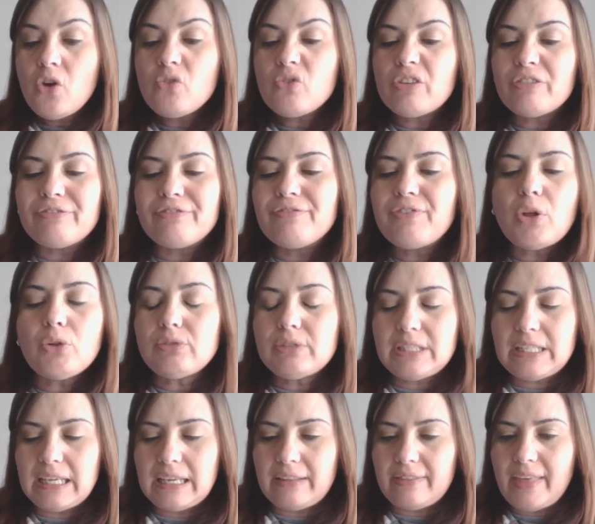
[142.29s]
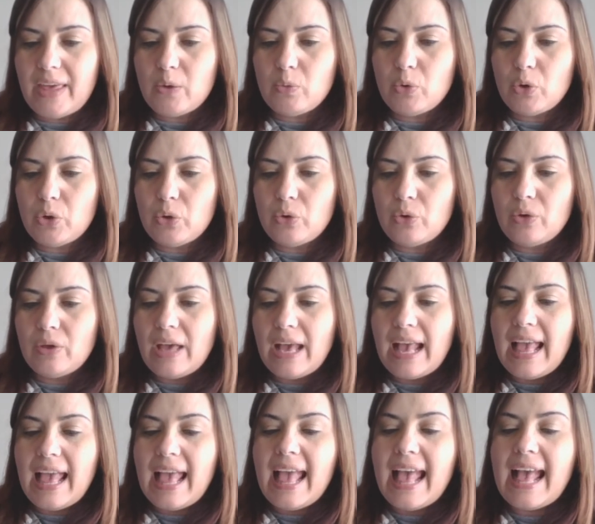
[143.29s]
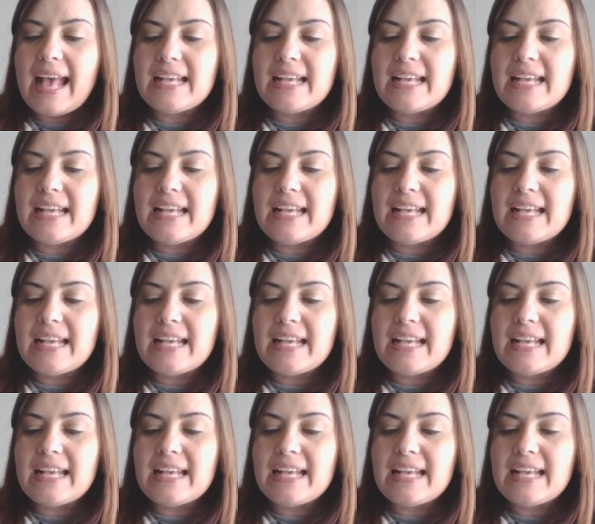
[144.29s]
Revolting they were,